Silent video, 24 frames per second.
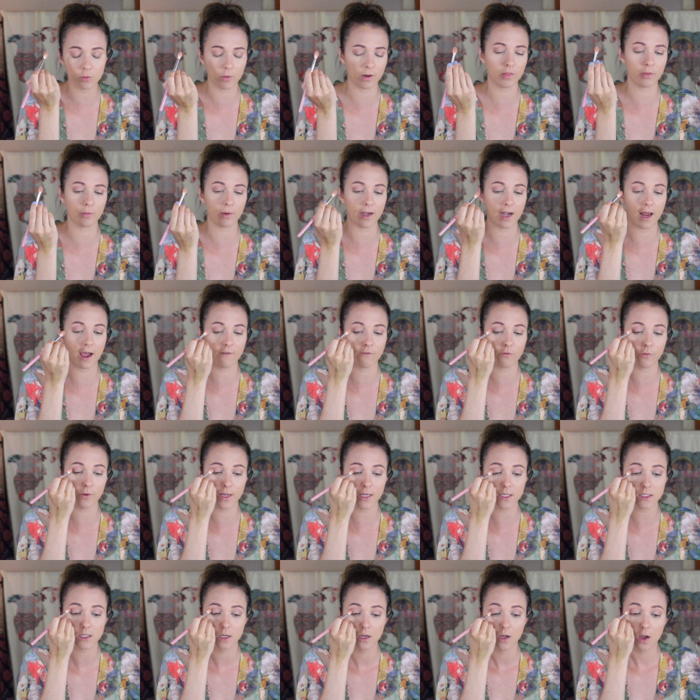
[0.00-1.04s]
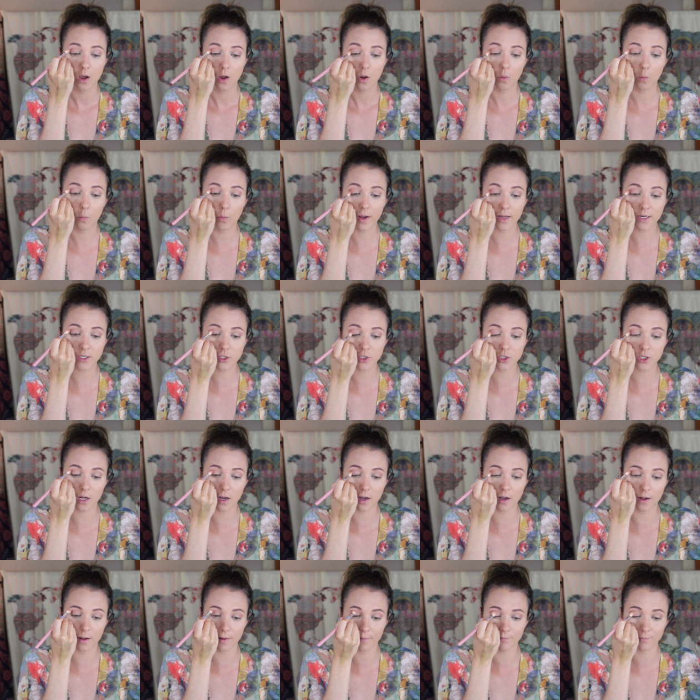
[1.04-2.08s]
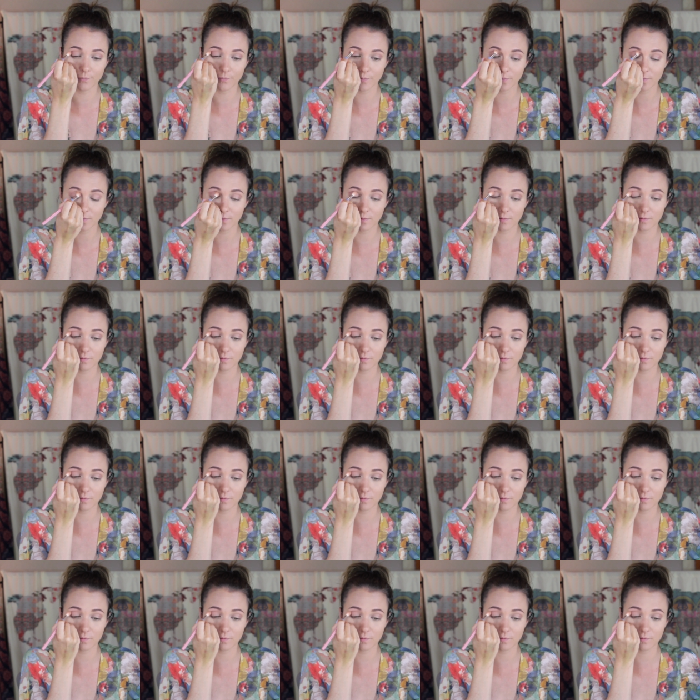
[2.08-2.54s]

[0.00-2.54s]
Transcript: 23 and a half weeks, which um,